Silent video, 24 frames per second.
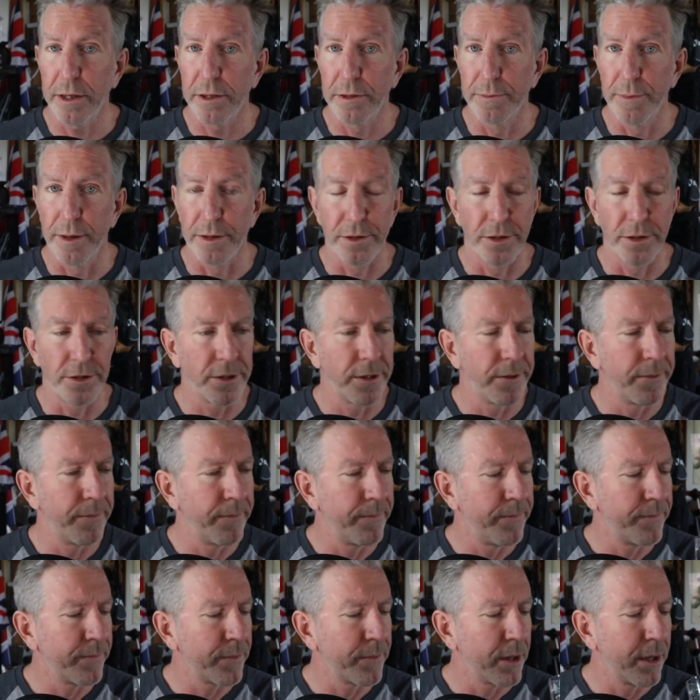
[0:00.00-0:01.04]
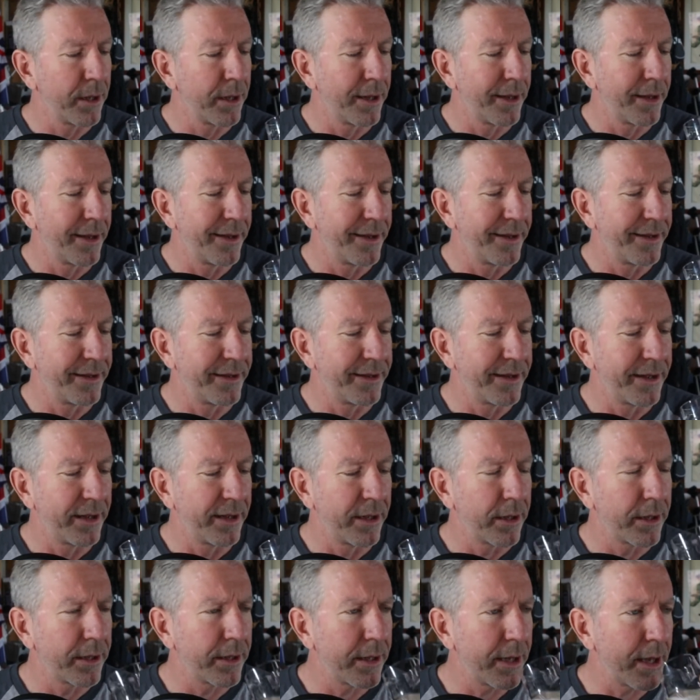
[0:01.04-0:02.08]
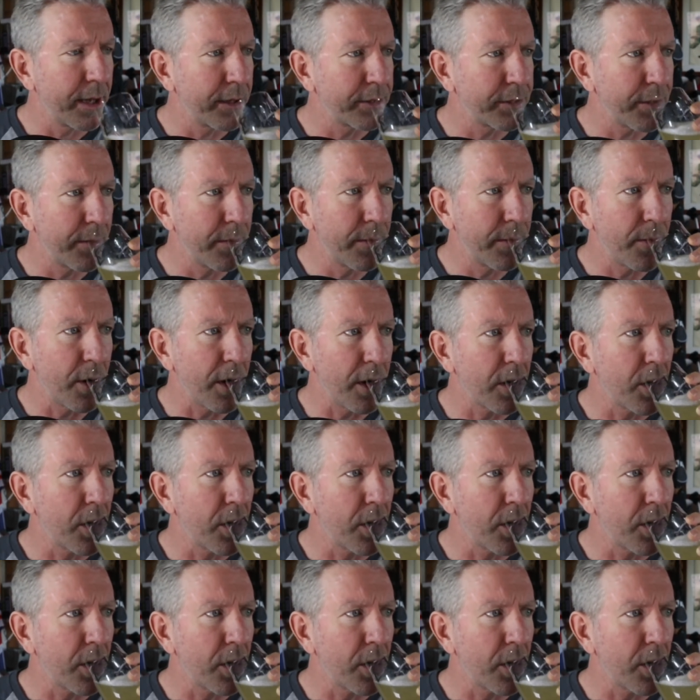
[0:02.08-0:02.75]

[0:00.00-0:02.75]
message. Yeah, try one more.